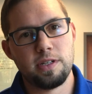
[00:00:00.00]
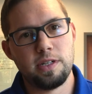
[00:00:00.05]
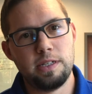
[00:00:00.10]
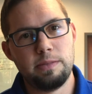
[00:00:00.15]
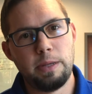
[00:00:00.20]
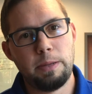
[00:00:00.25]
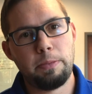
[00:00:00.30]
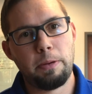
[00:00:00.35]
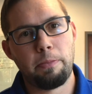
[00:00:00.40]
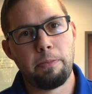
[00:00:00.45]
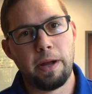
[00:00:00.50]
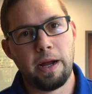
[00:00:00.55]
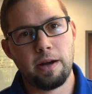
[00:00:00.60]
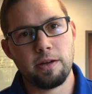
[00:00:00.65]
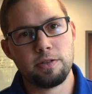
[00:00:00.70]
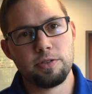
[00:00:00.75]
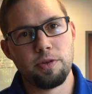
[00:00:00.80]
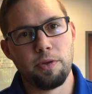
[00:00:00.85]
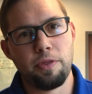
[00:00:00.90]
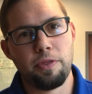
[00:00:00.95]
good to be
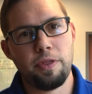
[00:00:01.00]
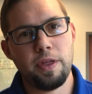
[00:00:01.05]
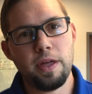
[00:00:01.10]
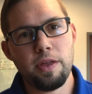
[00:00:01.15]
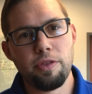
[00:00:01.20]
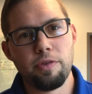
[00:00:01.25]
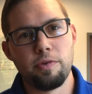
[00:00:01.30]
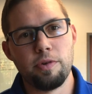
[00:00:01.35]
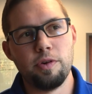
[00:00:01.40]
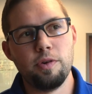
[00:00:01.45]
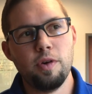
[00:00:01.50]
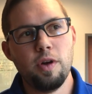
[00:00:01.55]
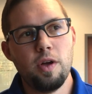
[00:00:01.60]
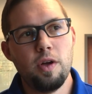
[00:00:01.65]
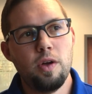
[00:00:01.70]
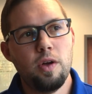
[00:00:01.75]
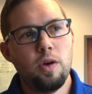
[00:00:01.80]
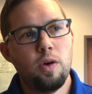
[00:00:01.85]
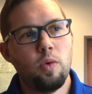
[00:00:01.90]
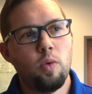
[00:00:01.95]
prepared. So think through
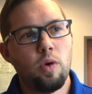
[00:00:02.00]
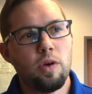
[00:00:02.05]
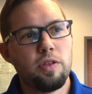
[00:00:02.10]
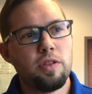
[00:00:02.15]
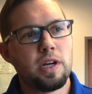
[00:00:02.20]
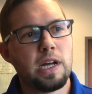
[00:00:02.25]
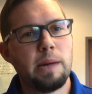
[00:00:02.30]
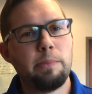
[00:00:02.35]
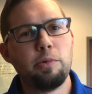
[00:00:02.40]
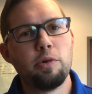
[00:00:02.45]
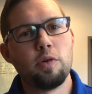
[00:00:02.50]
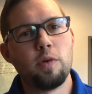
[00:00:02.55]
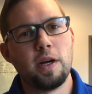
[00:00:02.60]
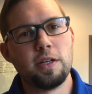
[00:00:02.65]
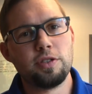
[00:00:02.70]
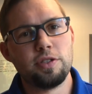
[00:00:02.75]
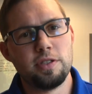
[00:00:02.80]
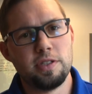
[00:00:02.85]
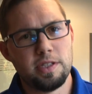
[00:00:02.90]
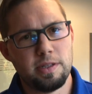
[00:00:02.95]
what are the couple
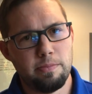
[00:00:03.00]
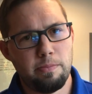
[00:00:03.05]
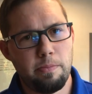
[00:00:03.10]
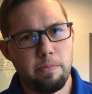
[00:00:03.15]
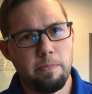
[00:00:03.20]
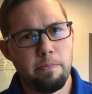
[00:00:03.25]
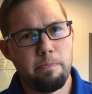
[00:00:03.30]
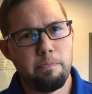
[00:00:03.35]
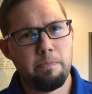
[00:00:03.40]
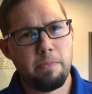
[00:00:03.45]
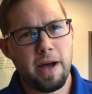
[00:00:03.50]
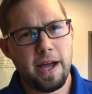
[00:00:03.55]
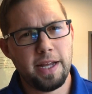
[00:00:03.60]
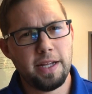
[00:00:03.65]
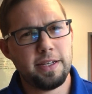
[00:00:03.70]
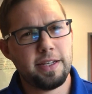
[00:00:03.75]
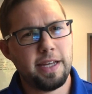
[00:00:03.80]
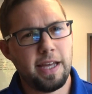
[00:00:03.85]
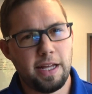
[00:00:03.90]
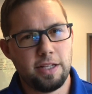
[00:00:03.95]
questions that
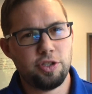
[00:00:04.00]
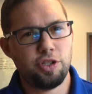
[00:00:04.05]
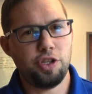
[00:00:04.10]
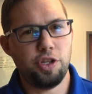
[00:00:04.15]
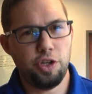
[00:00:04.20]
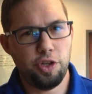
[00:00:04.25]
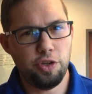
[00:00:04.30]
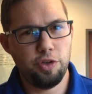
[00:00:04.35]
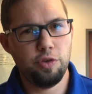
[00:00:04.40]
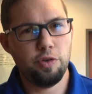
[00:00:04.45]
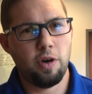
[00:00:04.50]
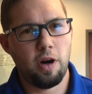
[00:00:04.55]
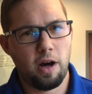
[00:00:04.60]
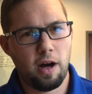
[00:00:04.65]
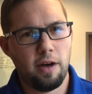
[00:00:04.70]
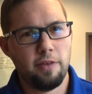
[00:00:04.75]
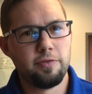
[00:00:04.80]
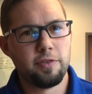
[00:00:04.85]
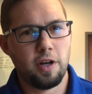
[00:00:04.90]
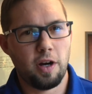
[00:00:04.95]
might catch you
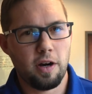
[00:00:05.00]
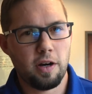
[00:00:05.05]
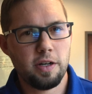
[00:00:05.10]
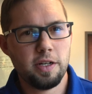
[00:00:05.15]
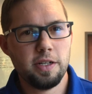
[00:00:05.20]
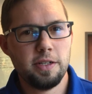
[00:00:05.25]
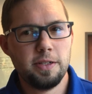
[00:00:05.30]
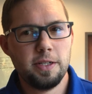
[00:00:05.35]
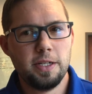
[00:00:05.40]
off guard,